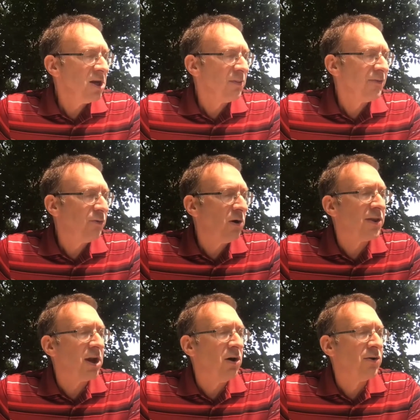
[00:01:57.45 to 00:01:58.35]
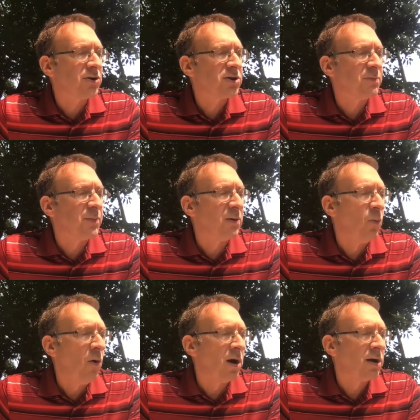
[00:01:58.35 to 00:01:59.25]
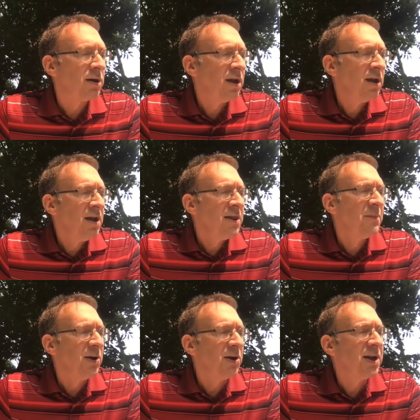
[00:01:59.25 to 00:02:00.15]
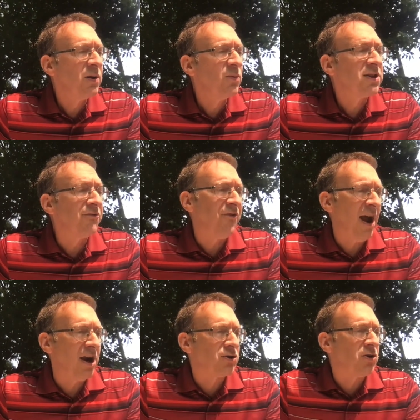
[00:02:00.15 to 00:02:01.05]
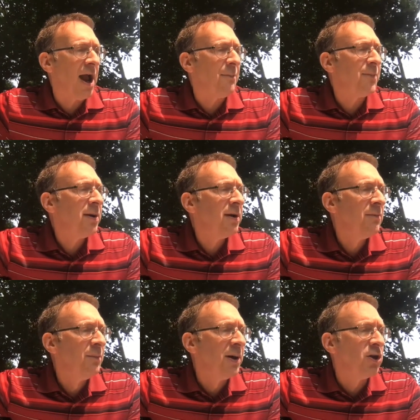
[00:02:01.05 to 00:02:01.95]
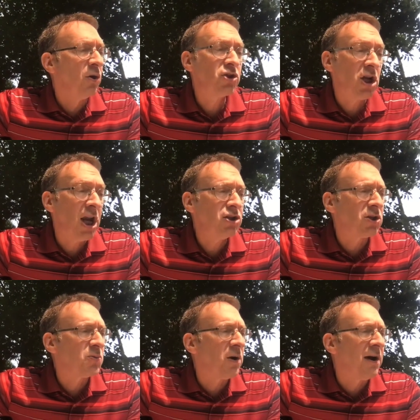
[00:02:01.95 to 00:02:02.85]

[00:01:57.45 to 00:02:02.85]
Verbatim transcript: before, the owners had been warned the building was a fire trap, but no changes were